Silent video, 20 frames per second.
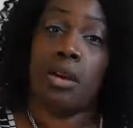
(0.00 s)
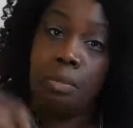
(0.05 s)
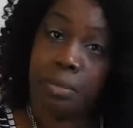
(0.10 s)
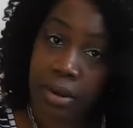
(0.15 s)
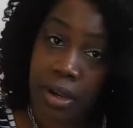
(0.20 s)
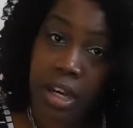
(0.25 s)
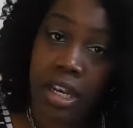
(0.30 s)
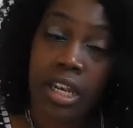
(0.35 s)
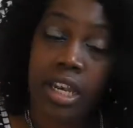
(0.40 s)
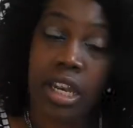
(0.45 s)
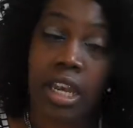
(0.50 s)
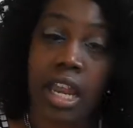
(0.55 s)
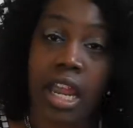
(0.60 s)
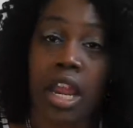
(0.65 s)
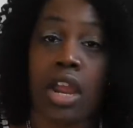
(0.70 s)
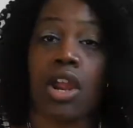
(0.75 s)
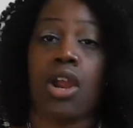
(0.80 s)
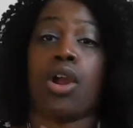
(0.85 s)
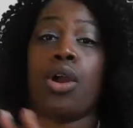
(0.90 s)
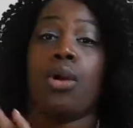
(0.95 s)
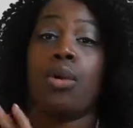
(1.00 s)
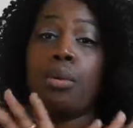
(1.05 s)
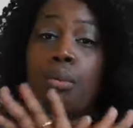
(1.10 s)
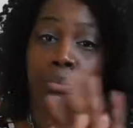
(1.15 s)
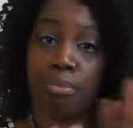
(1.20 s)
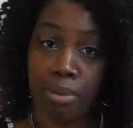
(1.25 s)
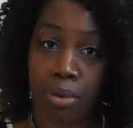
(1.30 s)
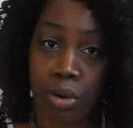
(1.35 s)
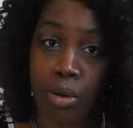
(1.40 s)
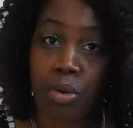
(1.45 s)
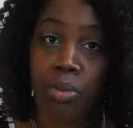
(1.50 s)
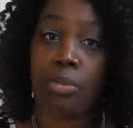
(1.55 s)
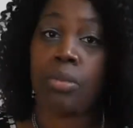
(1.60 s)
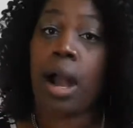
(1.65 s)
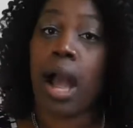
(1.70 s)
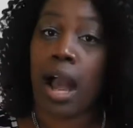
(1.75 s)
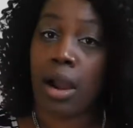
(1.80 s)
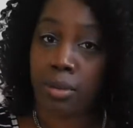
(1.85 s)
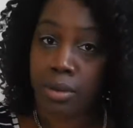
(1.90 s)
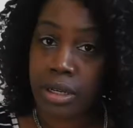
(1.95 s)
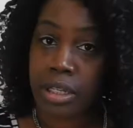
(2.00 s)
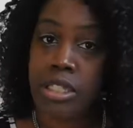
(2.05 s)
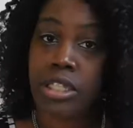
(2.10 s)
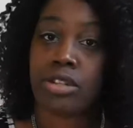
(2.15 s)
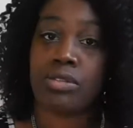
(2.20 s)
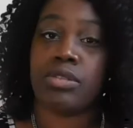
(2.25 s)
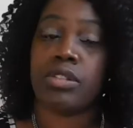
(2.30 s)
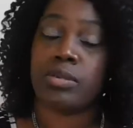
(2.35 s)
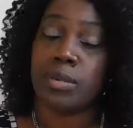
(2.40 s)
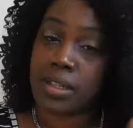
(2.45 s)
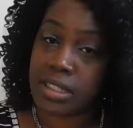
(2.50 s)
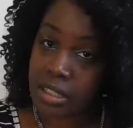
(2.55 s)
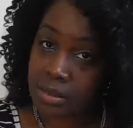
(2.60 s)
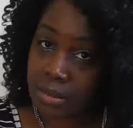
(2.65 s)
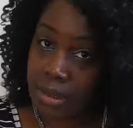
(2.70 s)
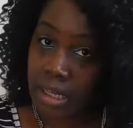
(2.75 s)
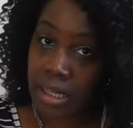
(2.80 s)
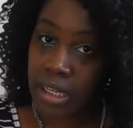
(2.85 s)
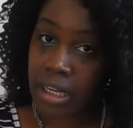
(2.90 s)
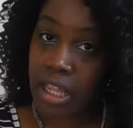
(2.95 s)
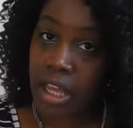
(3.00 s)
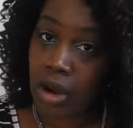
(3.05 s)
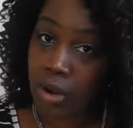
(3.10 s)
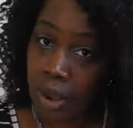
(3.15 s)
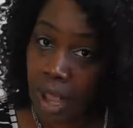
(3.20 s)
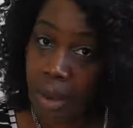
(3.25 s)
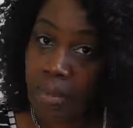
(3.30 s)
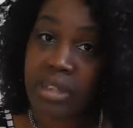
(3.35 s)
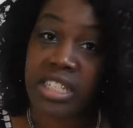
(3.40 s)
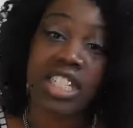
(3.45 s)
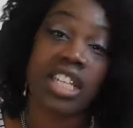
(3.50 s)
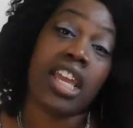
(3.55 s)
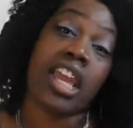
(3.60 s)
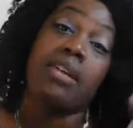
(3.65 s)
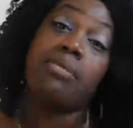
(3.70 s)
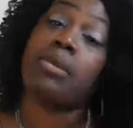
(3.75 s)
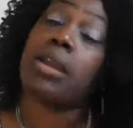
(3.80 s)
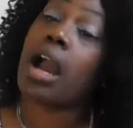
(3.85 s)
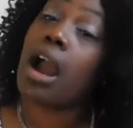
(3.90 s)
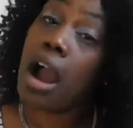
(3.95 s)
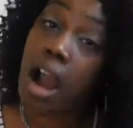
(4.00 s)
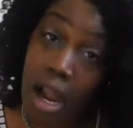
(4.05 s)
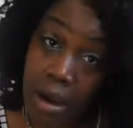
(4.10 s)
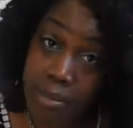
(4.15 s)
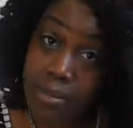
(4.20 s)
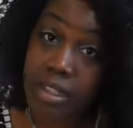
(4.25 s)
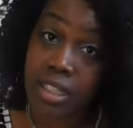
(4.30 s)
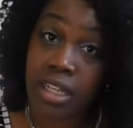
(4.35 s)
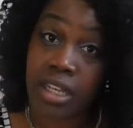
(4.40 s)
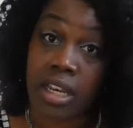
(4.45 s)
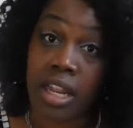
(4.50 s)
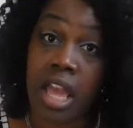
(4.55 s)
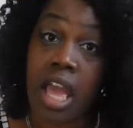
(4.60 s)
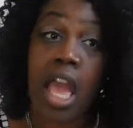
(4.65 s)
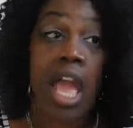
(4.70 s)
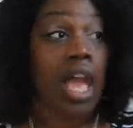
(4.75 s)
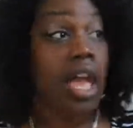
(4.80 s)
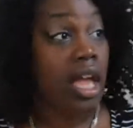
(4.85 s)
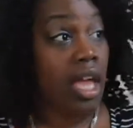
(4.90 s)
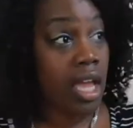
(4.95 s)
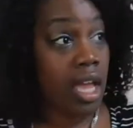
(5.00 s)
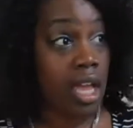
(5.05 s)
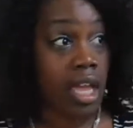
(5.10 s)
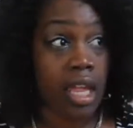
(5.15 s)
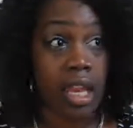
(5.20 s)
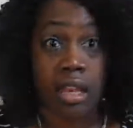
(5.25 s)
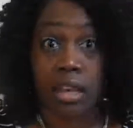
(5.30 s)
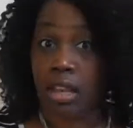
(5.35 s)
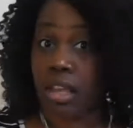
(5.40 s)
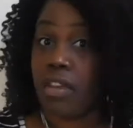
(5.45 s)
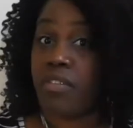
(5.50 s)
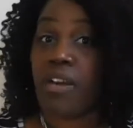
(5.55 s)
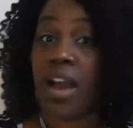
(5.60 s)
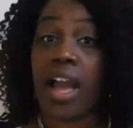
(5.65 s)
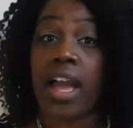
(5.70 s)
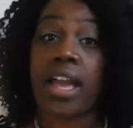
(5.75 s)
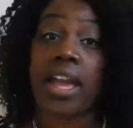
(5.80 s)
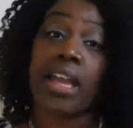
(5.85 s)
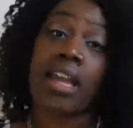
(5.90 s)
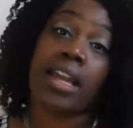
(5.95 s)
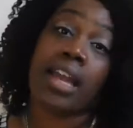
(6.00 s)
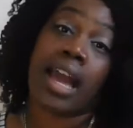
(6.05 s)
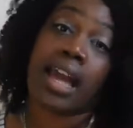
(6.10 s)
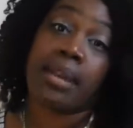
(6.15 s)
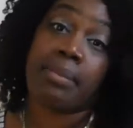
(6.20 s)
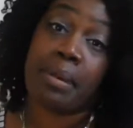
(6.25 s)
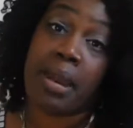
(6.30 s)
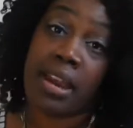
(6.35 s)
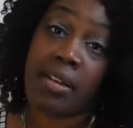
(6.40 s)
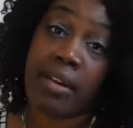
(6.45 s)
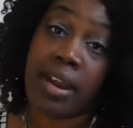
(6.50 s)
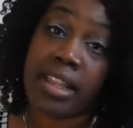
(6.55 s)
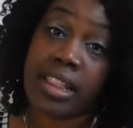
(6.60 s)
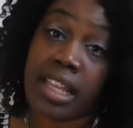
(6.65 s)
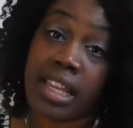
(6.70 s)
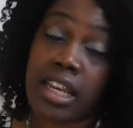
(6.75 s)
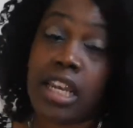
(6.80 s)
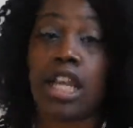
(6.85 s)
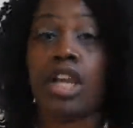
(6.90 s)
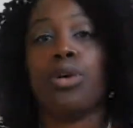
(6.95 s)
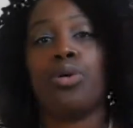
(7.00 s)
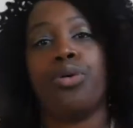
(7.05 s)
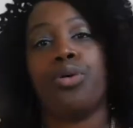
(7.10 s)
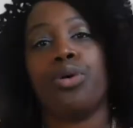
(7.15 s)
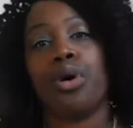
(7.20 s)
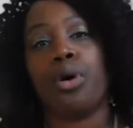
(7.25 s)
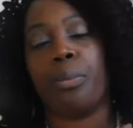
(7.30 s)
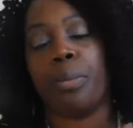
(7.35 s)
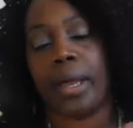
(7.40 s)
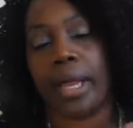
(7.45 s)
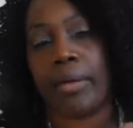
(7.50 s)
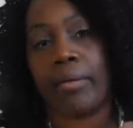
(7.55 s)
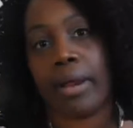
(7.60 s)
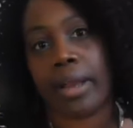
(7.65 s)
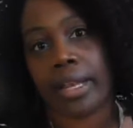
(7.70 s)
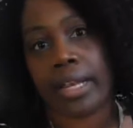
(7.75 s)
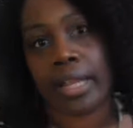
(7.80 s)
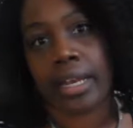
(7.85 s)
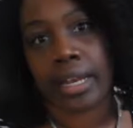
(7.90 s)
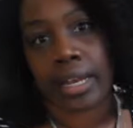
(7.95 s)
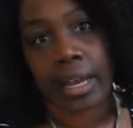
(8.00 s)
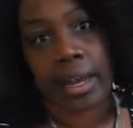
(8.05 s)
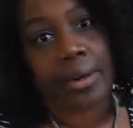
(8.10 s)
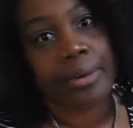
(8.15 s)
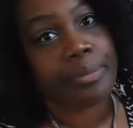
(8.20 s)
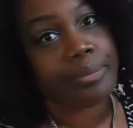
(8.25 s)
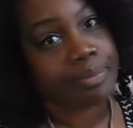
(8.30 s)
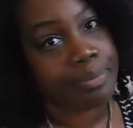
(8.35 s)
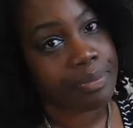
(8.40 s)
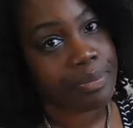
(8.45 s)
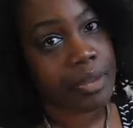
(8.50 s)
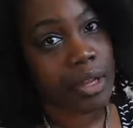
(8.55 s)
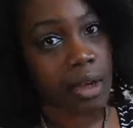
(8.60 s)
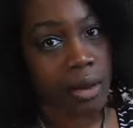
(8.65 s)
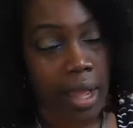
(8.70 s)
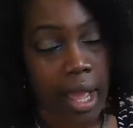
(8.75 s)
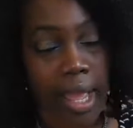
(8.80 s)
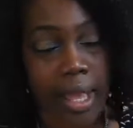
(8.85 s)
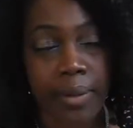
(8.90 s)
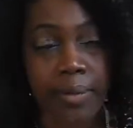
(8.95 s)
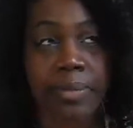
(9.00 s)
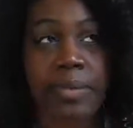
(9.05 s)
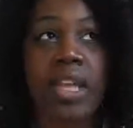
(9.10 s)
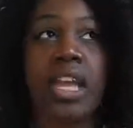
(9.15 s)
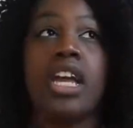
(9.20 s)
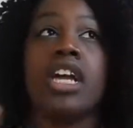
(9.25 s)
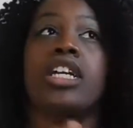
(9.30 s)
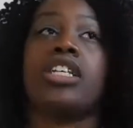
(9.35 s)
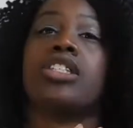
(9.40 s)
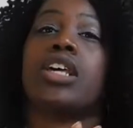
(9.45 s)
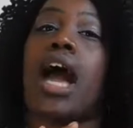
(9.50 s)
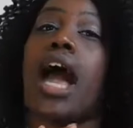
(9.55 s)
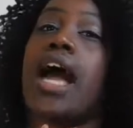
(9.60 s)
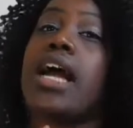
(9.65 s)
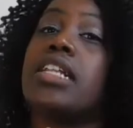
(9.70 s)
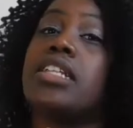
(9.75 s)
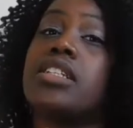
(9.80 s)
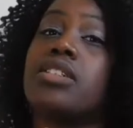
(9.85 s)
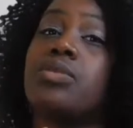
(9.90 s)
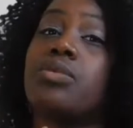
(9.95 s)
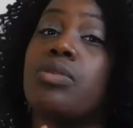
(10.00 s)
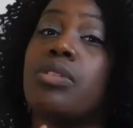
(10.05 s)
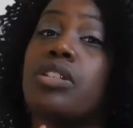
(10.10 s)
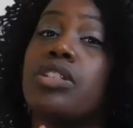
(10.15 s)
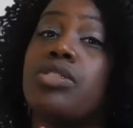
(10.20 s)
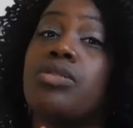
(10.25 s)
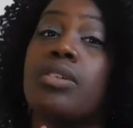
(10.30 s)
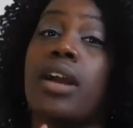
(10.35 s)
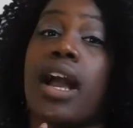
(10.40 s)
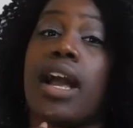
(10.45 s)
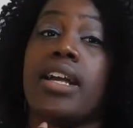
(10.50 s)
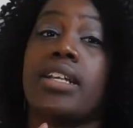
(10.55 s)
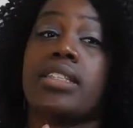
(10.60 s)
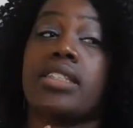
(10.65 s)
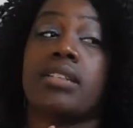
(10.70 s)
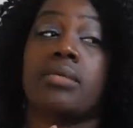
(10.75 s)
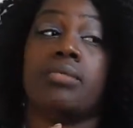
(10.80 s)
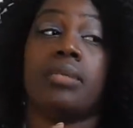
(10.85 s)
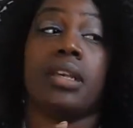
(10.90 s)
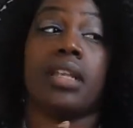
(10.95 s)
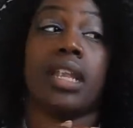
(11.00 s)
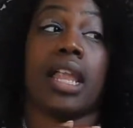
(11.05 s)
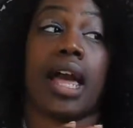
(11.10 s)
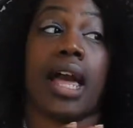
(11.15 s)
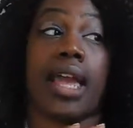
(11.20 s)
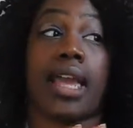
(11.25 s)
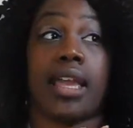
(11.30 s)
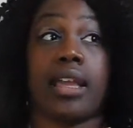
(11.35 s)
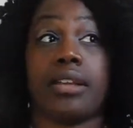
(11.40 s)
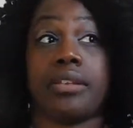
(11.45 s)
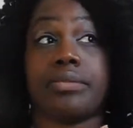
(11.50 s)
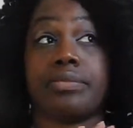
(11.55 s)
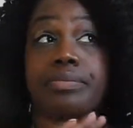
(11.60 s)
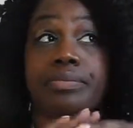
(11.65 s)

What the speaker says: put it in there, boom, I would have took responsibility, okay? But she gave me an option. And if I ain't got to pay right then and there, who going to pay right then and there, okay? So I just want you guys to be like